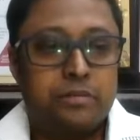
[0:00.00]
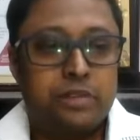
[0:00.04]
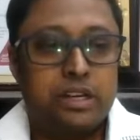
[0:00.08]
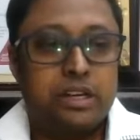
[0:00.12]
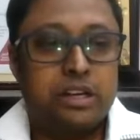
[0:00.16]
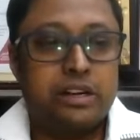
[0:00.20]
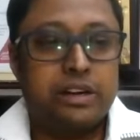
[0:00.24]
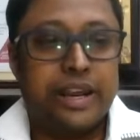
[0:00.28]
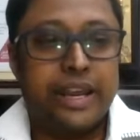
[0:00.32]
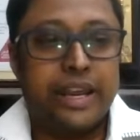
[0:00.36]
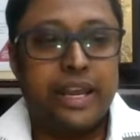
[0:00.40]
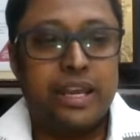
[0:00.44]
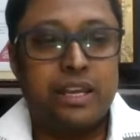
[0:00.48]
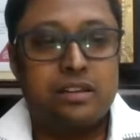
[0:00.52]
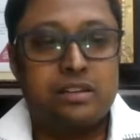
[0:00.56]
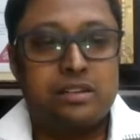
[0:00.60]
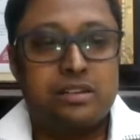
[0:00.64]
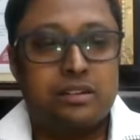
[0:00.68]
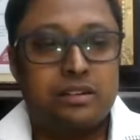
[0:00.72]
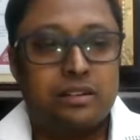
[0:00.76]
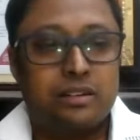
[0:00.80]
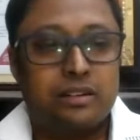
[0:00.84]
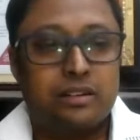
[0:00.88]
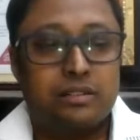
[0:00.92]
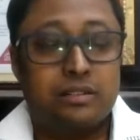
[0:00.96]
great
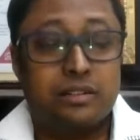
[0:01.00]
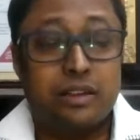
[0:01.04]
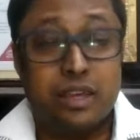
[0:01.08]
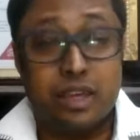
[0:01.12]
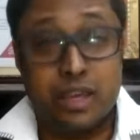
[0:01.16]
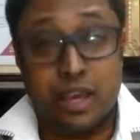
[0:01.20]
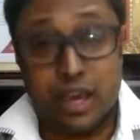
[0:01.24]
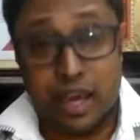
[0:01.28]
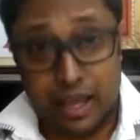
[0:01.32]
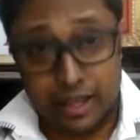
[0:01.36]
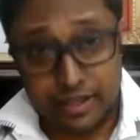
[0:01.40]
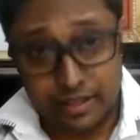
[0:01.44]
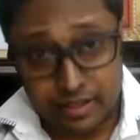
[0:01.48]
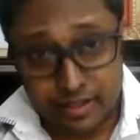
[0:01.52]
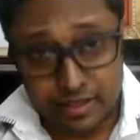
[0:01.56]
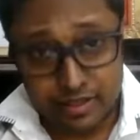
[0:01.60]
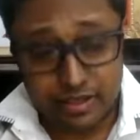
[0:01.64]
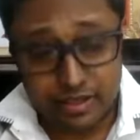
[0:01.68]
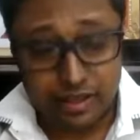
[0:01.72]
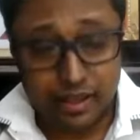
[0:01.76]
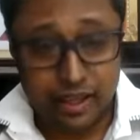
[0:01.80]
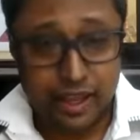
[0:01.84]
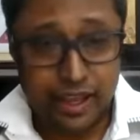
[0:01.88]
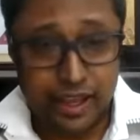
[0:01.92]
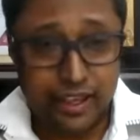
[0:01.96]
gyans,
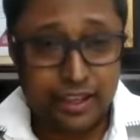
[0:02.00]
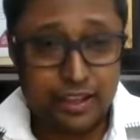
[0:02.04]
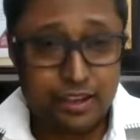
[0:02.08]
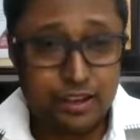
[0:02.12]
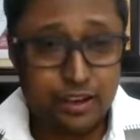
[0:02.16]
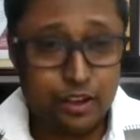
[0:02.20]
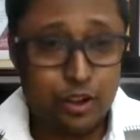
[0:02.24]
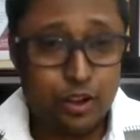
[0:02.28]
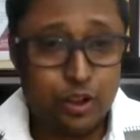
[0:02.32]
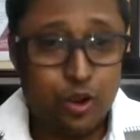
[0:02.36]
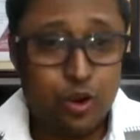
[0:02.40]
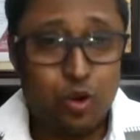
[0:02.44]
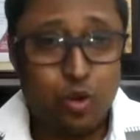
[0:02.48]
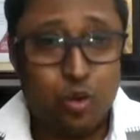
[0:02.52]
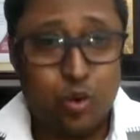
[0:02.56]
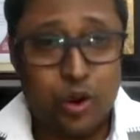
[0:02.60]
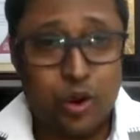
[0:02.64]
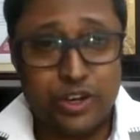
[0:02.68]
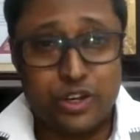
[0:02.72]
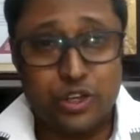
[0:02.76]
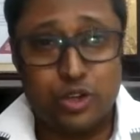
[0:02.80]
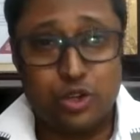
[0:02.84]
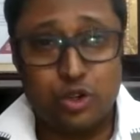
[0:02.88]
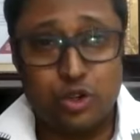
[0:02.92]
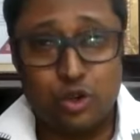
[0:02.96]
like
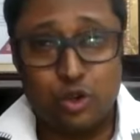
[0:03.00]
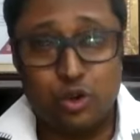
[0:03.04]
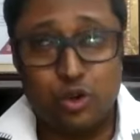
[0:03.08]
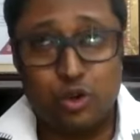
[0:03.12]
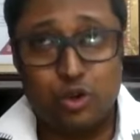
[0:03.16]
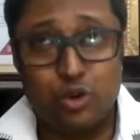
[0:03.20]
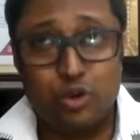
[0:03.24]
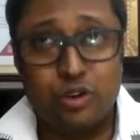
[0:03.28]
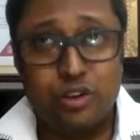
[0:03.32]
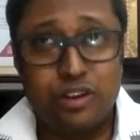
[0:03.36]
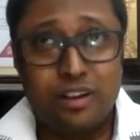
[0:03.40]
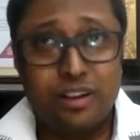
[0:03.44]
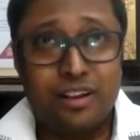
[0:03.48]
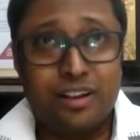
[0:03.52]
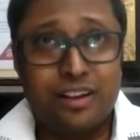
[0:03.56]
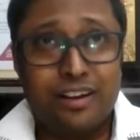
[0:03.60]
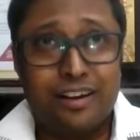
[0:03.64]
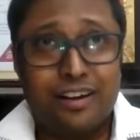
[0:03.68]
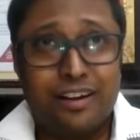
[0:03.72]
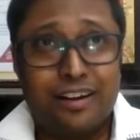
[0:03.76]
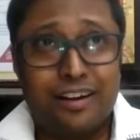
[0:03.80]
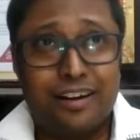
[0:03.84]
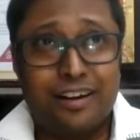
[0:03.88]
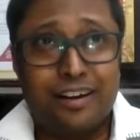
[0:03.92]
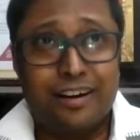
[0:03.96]
what to,
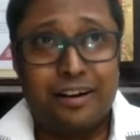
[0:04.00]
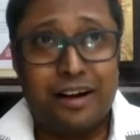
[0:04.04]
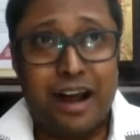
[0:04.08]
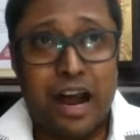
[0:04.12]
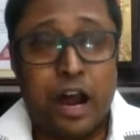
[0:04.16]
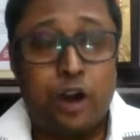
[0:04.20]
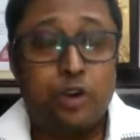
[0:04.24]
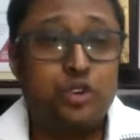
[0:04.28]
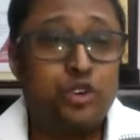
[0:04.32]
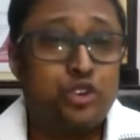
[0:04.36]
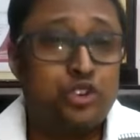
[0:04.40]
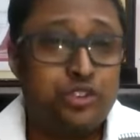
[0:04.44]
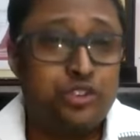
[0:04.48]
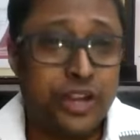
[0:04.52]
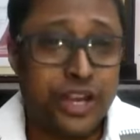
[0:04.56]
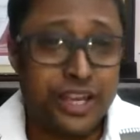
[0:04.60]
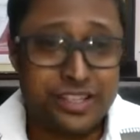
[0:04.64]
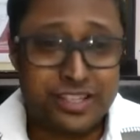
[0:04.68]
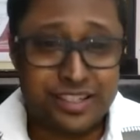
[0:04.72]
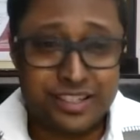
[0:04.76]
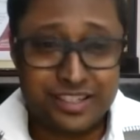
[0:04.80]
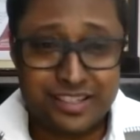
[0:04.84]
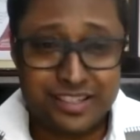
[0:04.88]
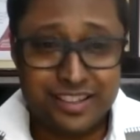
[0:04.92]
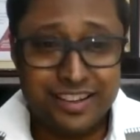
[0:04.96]
how to
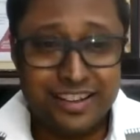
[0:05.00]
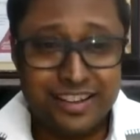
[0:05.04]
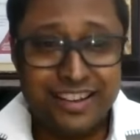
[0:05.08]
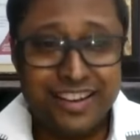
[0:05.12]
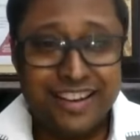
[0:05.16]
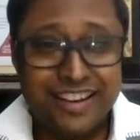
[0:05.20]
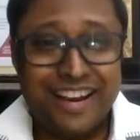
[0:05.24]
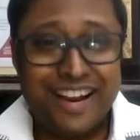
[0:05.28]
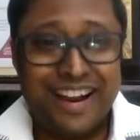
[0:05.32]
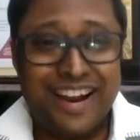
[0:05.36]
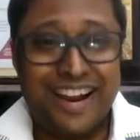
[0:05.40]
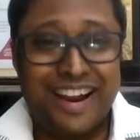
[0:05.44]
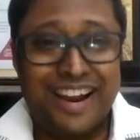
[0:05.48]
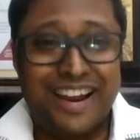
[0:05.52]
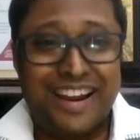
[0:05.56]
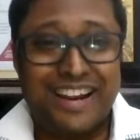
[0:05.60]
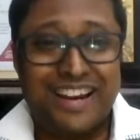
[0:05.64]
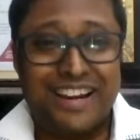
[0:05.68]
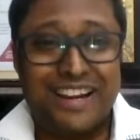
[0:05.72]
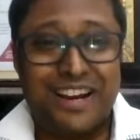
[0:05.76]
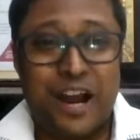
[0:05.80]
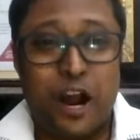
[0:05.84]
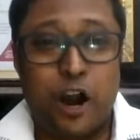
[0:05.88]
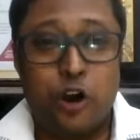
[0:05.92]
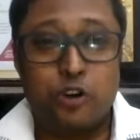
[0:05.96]
dress
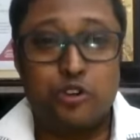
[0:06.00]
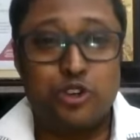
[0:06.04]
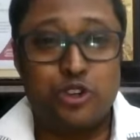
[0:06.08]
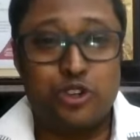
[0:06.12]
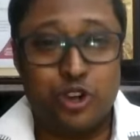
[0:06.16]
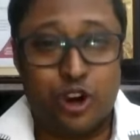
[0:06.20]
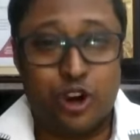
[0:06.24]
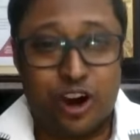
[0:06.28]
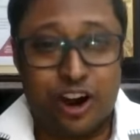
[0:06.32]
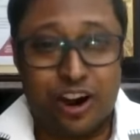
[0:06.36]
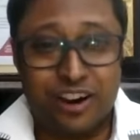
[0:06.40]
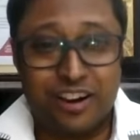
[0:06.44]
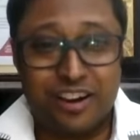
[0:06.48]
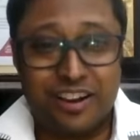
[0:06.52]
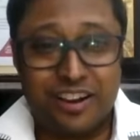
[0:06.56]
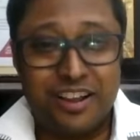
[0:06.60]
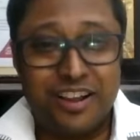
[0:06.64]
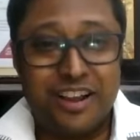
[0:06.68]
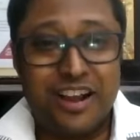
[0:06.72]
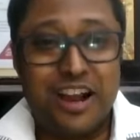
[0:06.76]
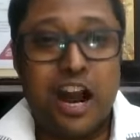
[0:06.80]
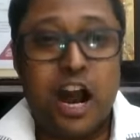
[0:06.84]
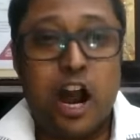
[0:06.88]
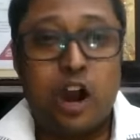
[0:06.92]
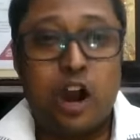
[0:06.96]
and how to talk,
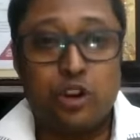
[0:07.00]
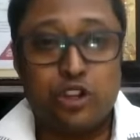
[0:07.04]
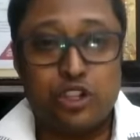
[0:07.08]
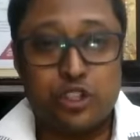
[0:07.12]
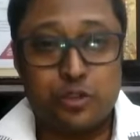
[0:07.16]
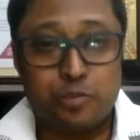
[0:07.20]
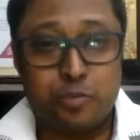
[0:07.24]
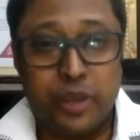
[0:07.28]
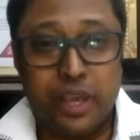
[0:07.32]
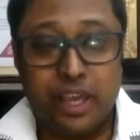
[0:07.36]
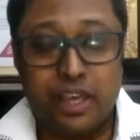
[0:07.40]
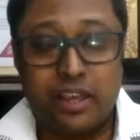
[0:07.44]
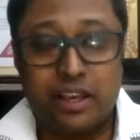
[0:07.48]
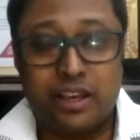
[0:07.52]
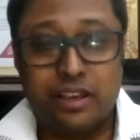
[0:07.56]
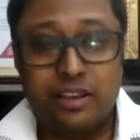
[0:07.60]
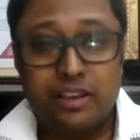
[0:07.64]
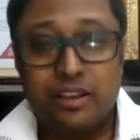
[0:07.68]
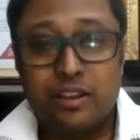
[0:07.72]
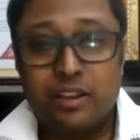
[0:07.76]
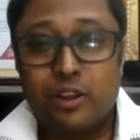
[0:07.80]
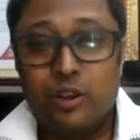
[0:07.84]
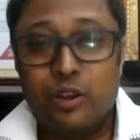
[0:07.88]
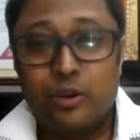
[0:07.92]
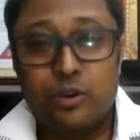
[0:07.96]
how to speak.
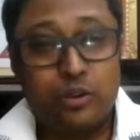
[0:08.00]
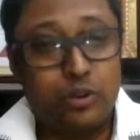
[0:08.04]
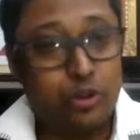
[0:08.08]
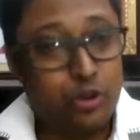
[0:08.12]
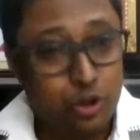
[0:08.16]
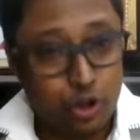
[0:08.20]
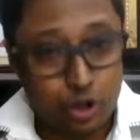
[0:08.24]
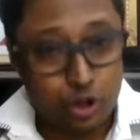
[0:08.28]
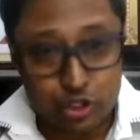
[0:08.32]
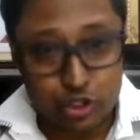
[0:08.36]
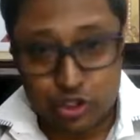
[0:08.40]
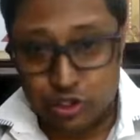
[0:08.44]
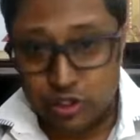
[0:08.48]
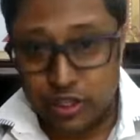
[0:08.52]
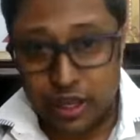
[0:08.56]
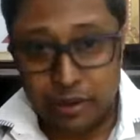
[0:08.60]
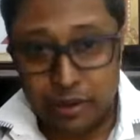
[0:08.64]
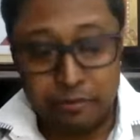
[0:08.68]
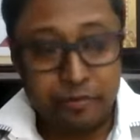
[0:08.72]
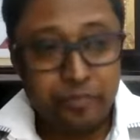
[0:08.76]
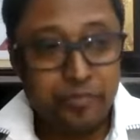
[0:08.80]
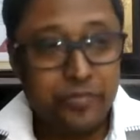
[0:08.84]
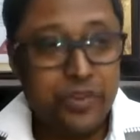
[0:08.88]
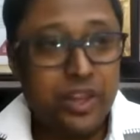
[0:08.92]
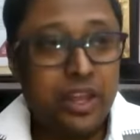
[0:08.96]
Kudos to
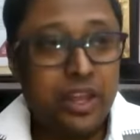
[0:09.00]
them.